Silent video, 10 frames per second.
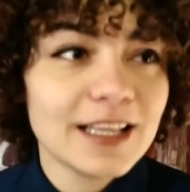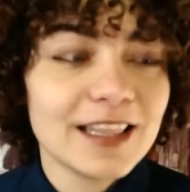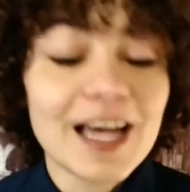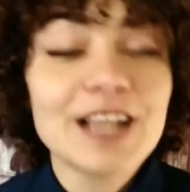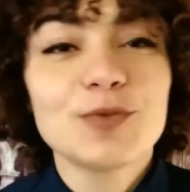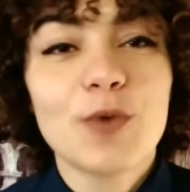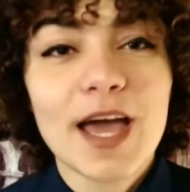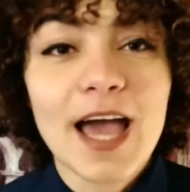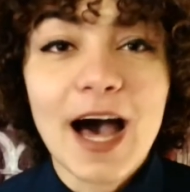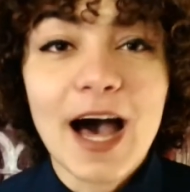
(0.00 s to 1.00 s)
That's
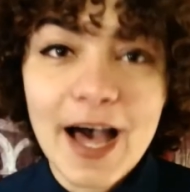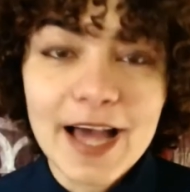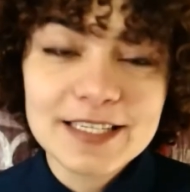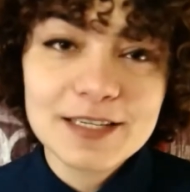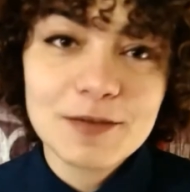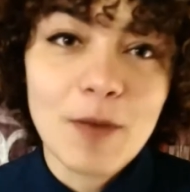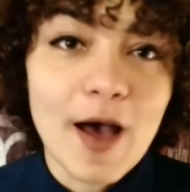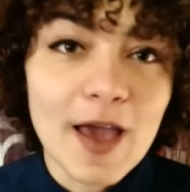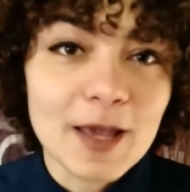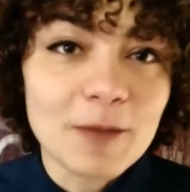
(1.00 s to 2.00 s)
why I had
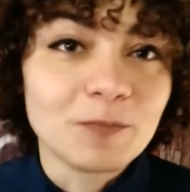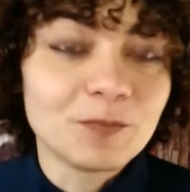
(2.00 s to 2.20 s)
my,